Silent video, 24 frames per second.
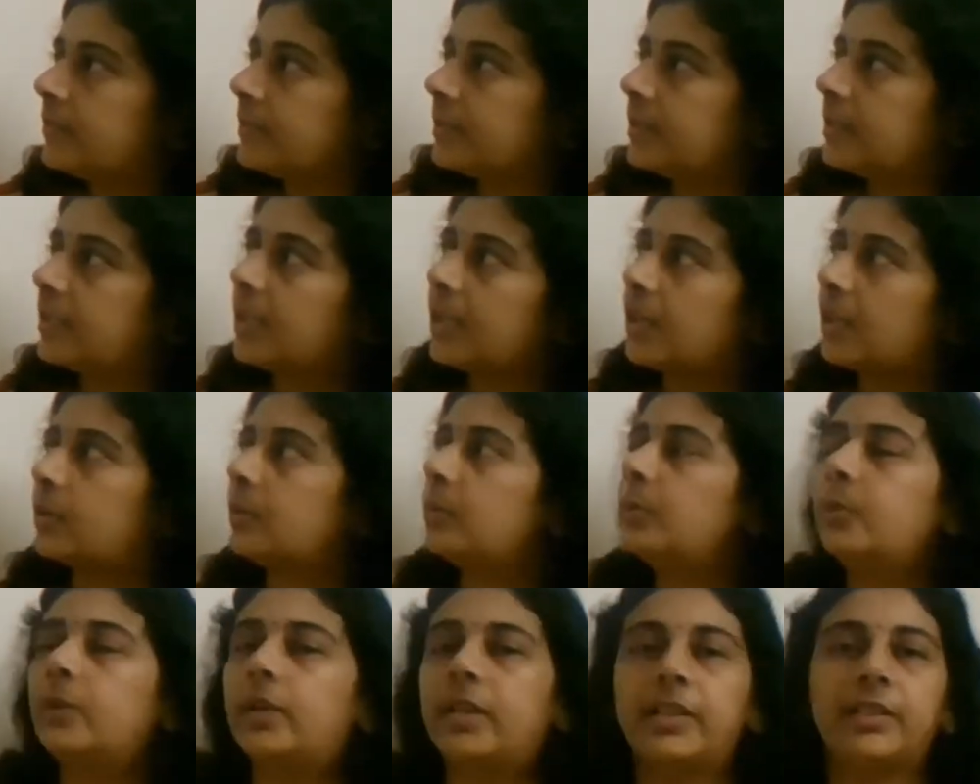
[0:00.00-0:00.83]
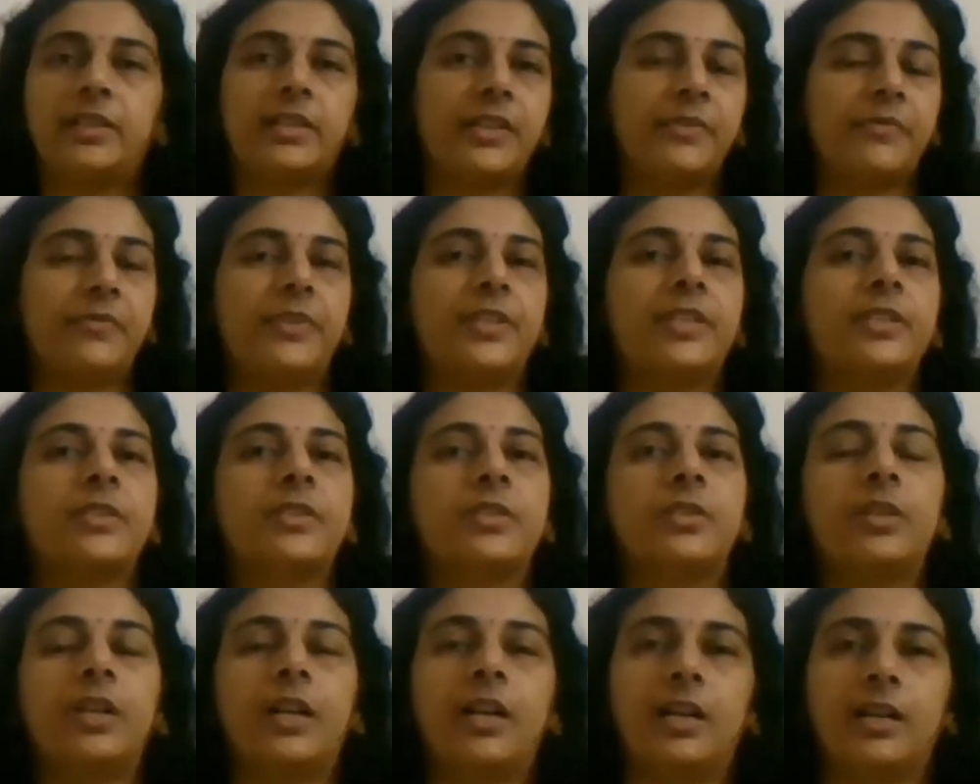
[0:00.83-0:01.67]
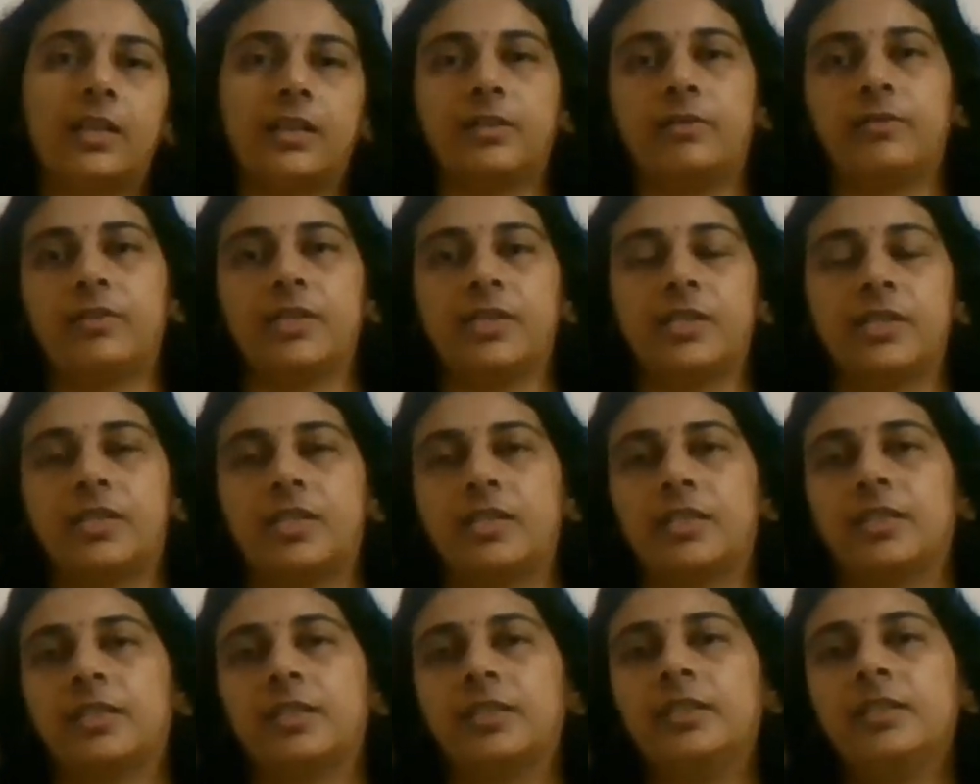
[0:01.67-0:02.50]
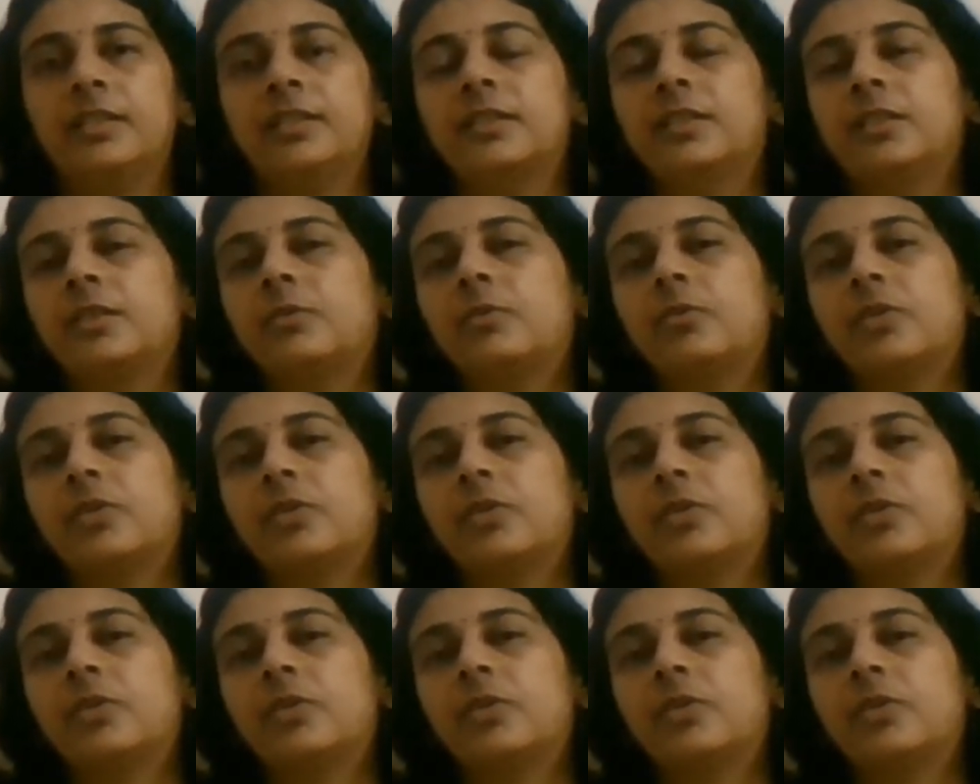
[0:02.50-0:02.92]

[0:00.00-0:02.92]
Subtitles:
Now, in reference to our question, the